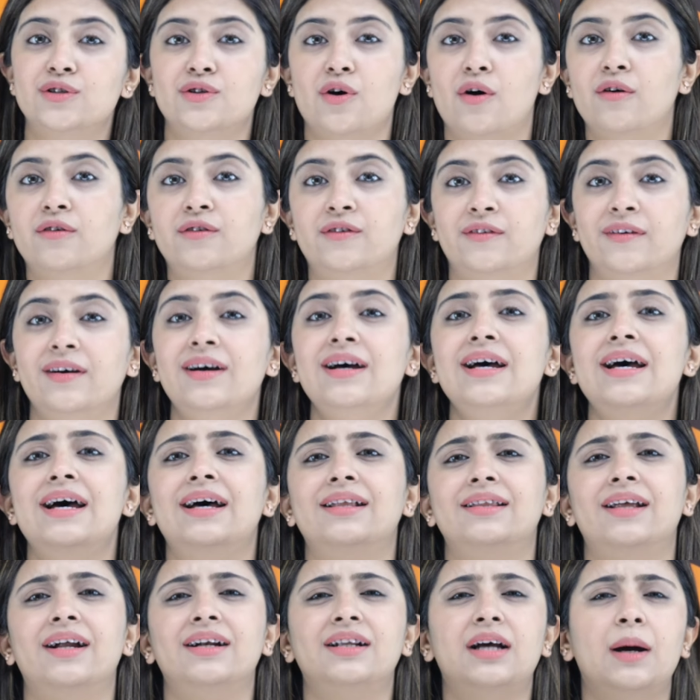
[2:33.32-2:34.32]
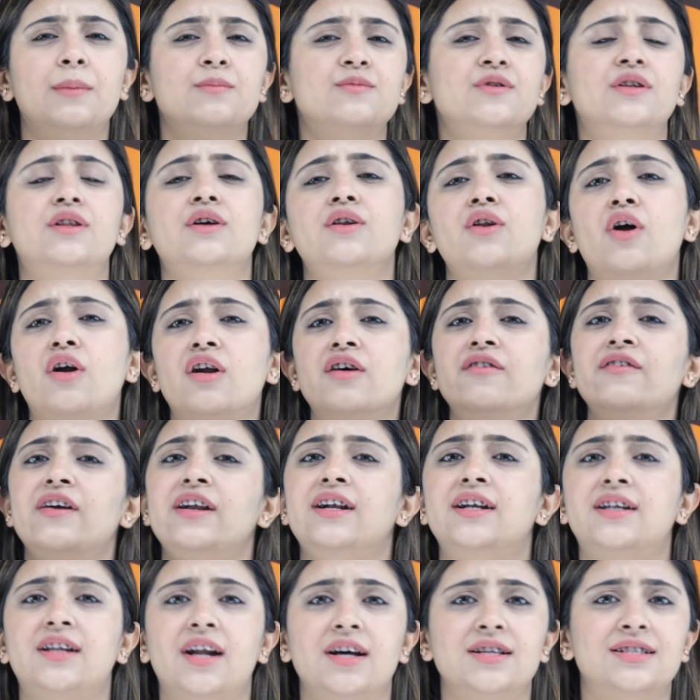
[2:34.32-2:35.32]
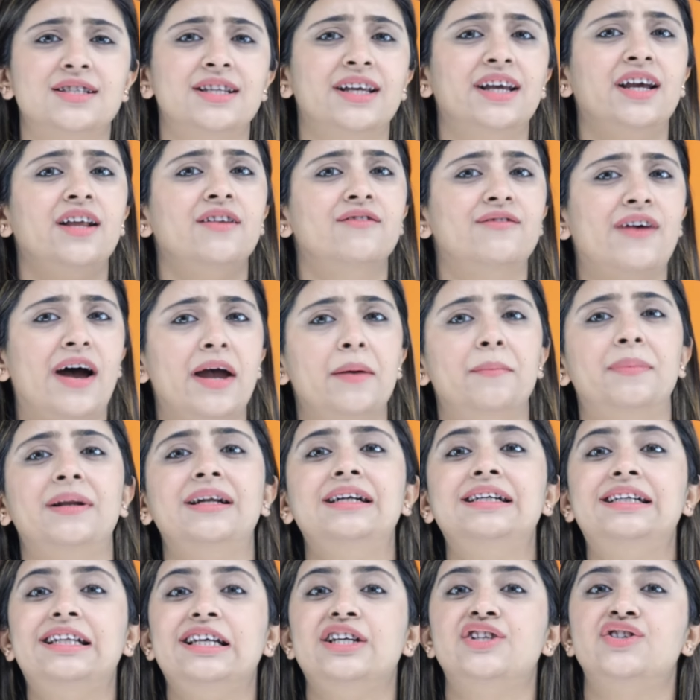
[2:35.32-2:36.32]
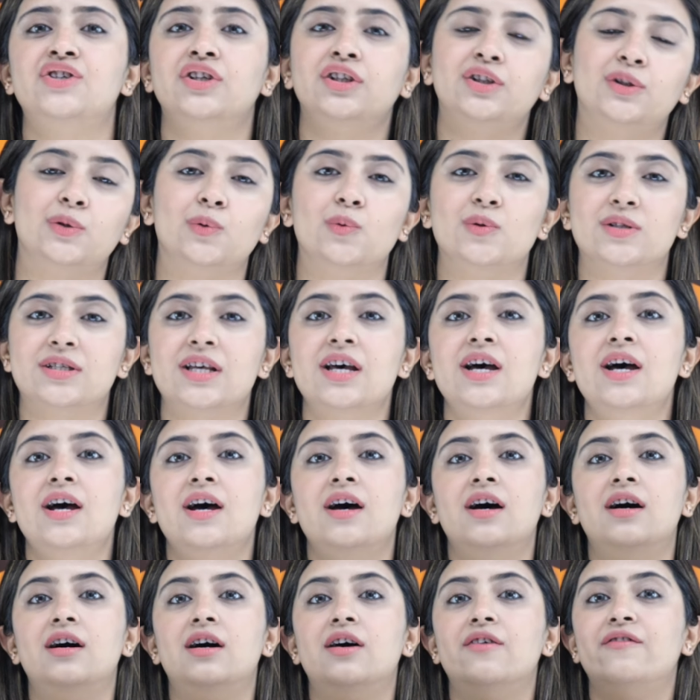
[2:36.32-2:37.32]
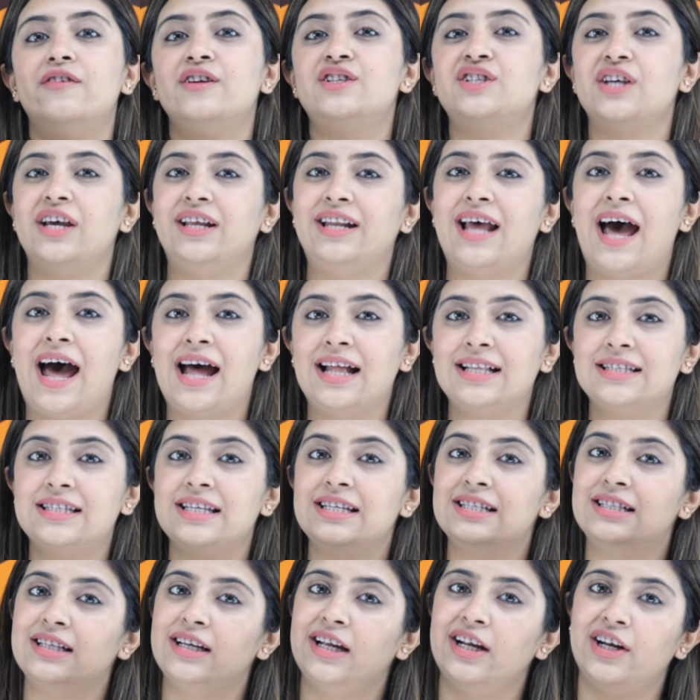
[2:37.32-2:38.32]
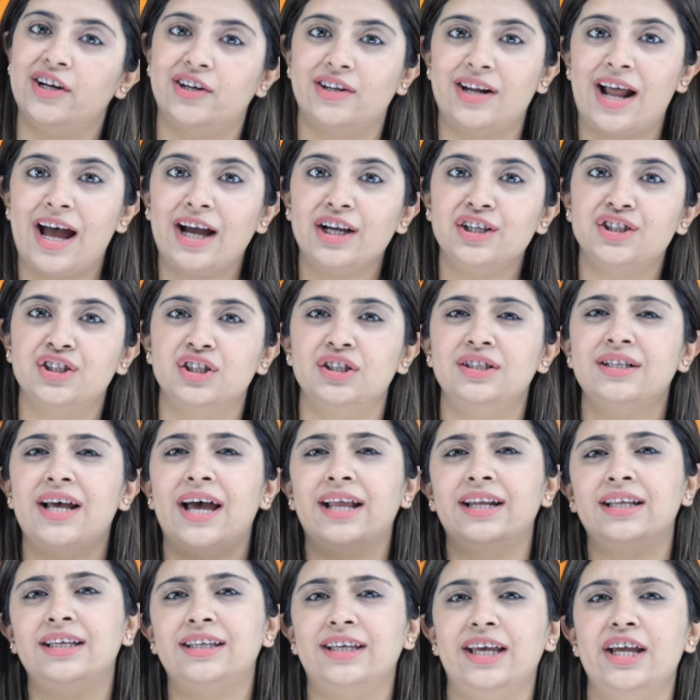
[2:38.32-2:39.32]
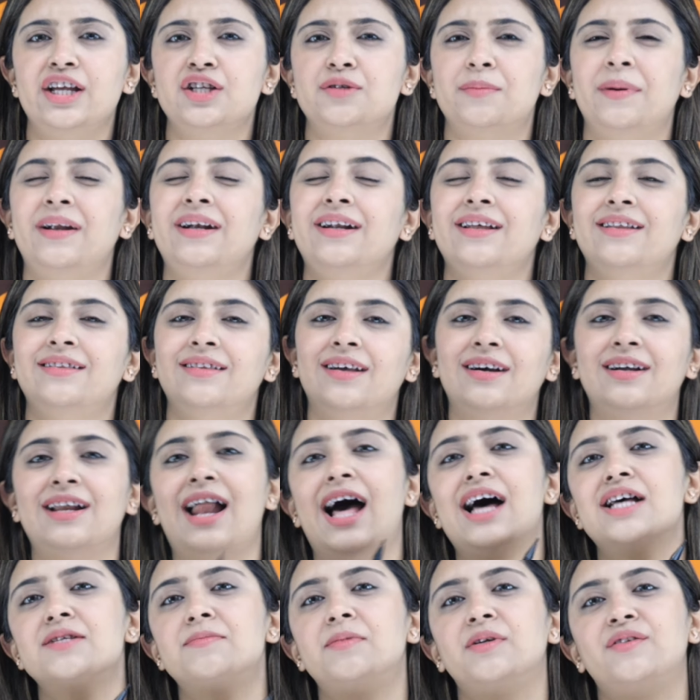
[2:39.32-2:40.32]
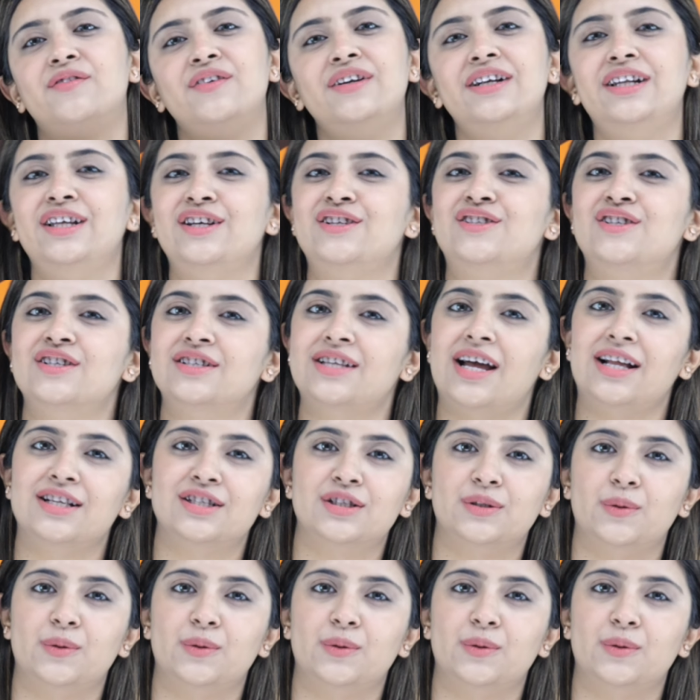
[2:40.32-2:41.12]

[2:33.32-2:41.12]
software that comes with a lot of interesting and vibrant teaching tools, which enhances the interaction and engagement in the class between teachers and